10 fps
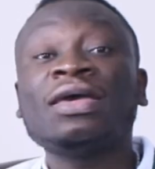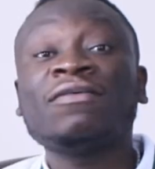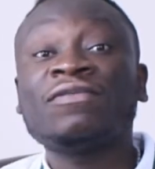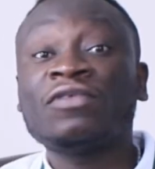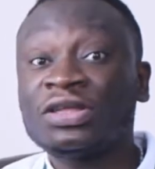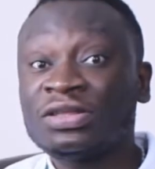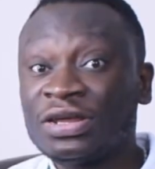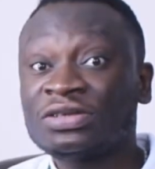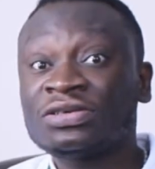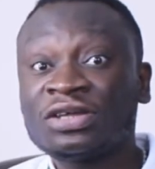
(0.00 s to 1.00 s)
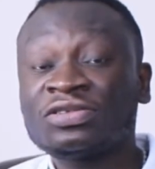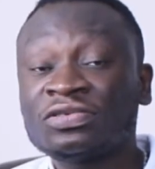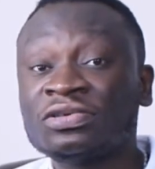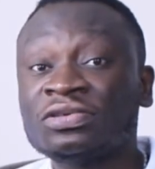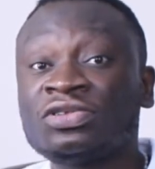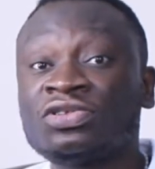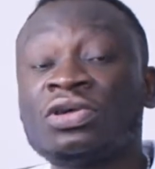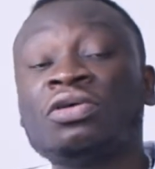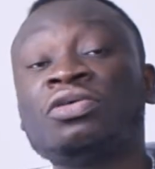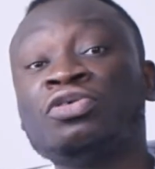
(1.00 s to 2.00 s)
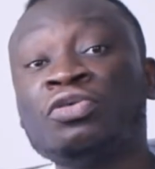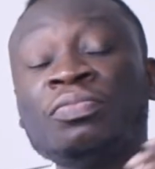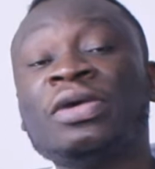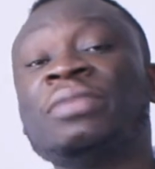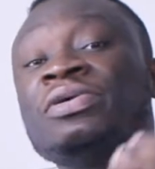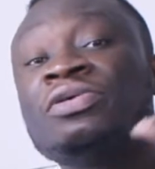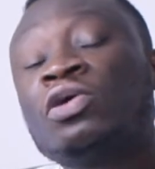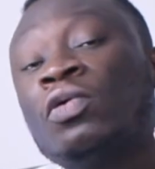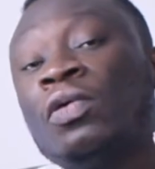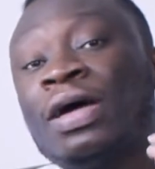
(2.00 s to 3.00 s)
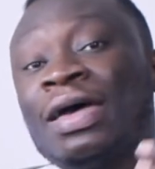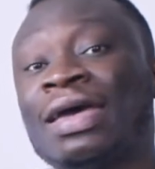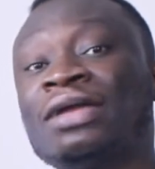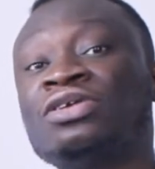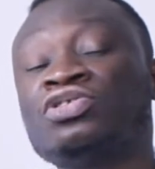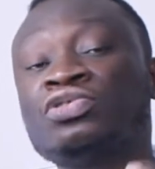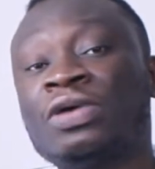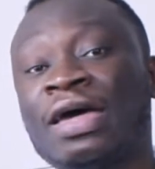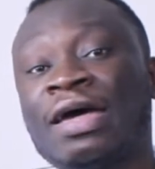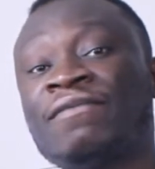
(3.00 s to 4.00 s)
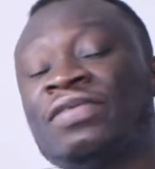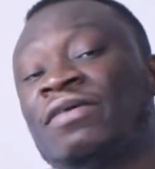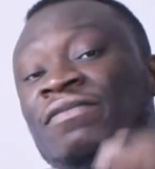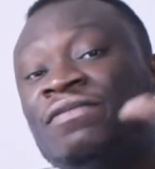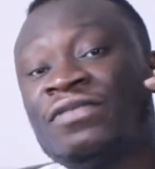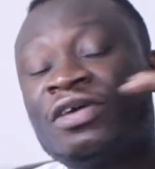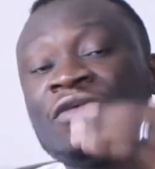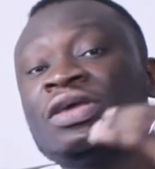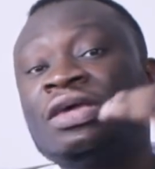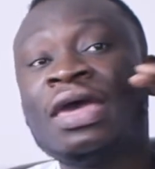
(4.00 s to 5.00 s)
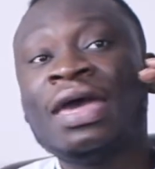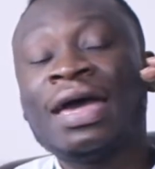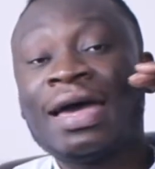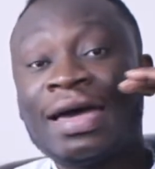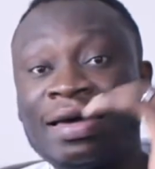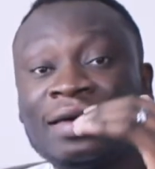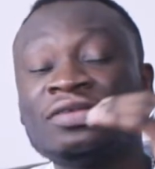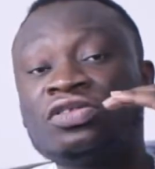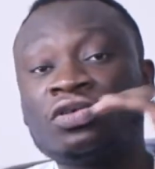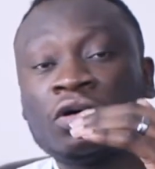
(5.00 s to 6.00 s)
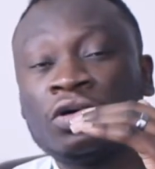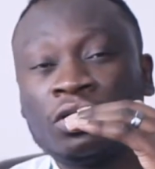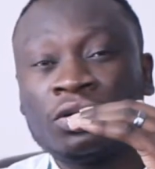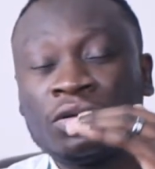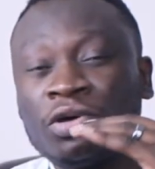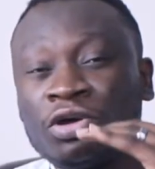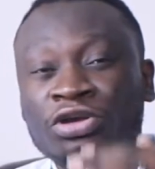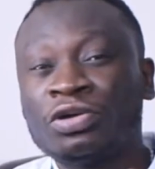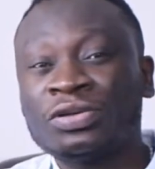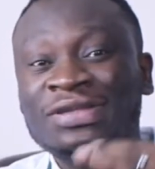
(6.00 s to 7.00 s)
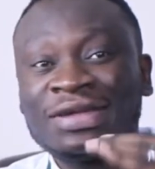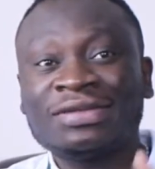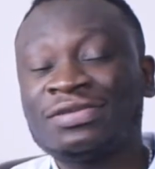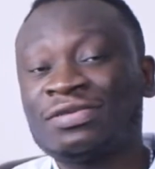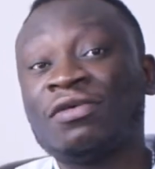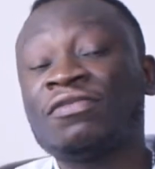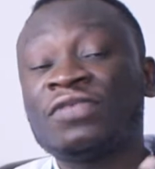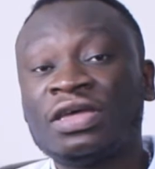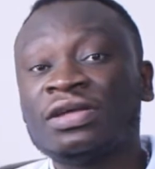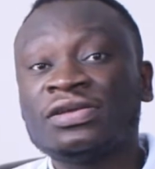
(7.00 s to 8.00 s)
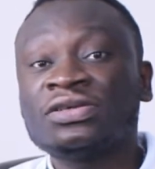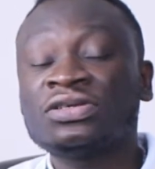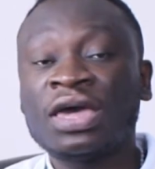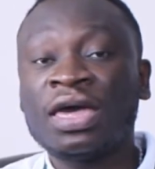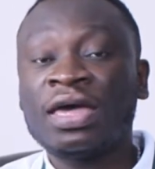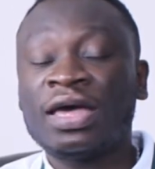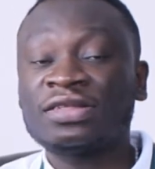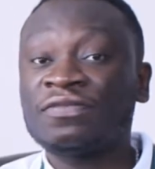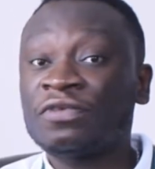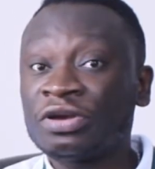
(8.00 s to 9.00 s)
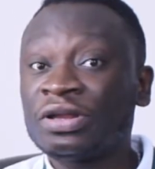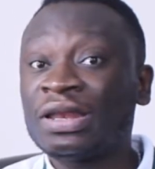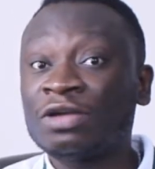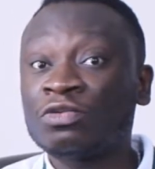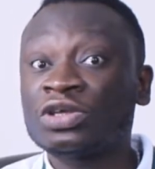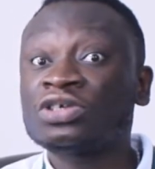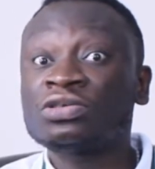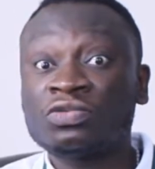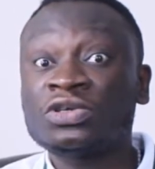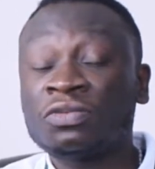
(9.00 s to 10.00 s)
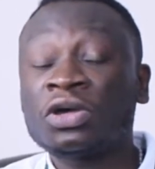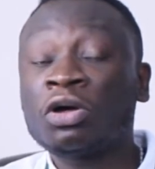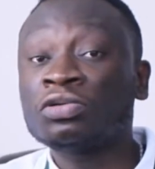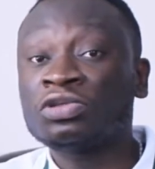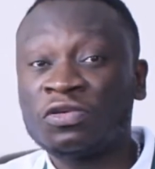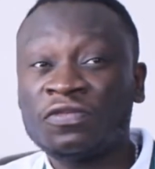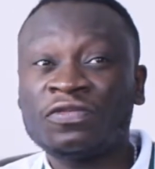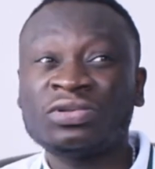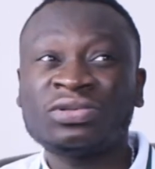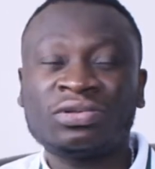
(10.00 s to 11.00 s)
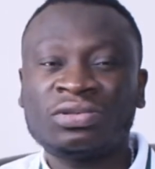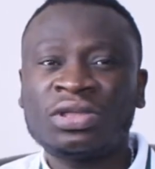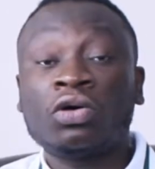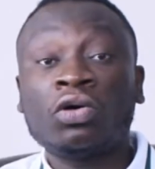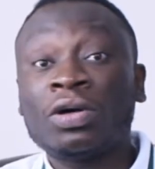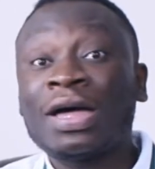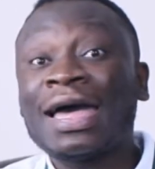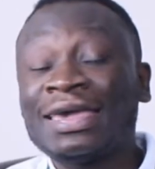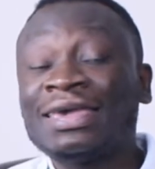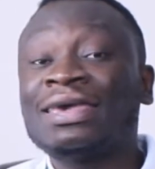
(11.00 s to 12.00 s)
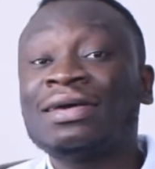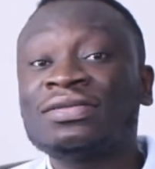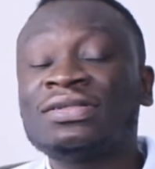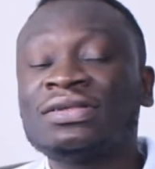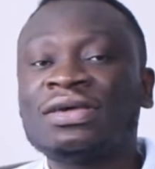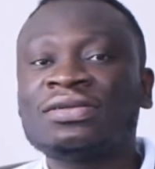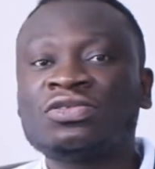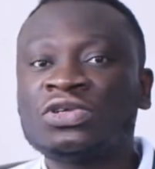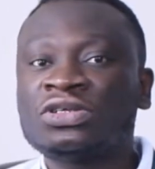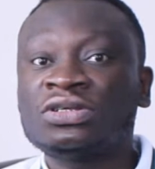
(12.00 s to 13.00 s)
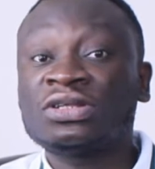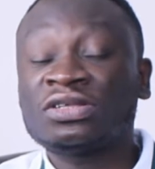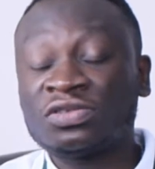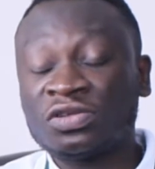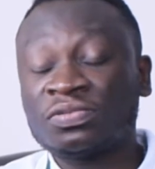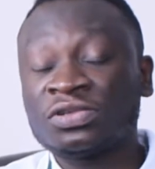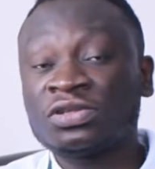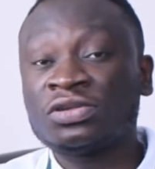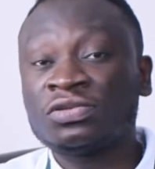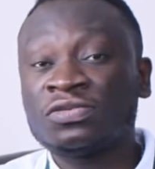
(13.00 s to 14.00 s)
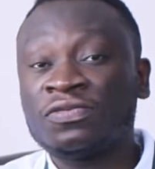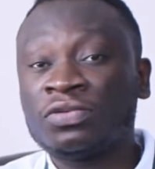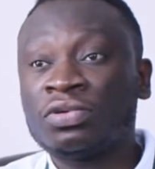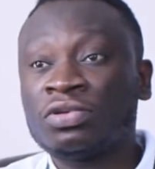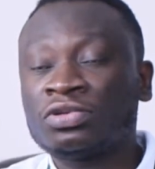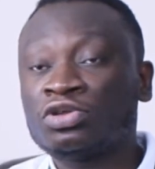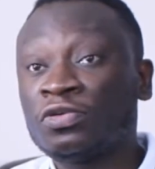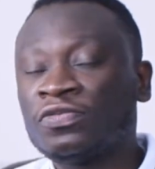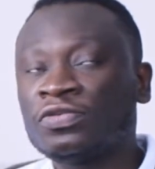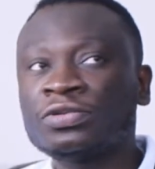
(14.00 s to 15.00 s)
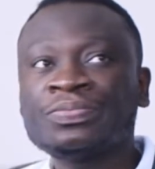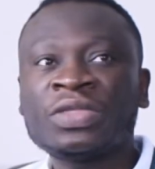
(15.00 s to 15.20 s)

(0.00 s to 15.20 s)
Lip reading: For international students, you may be required to have a very high score on your test of English as a foreign language, which we call TOEFL, or IELTS, which is a substitute for TOEFL,